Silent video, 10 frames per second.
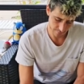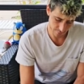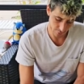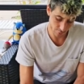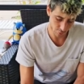
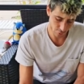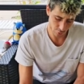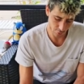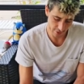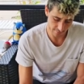There's two
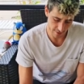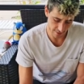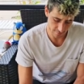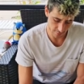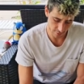
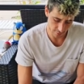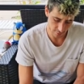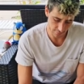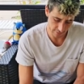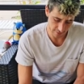225, uh,
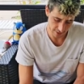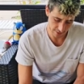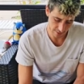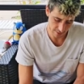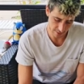250s.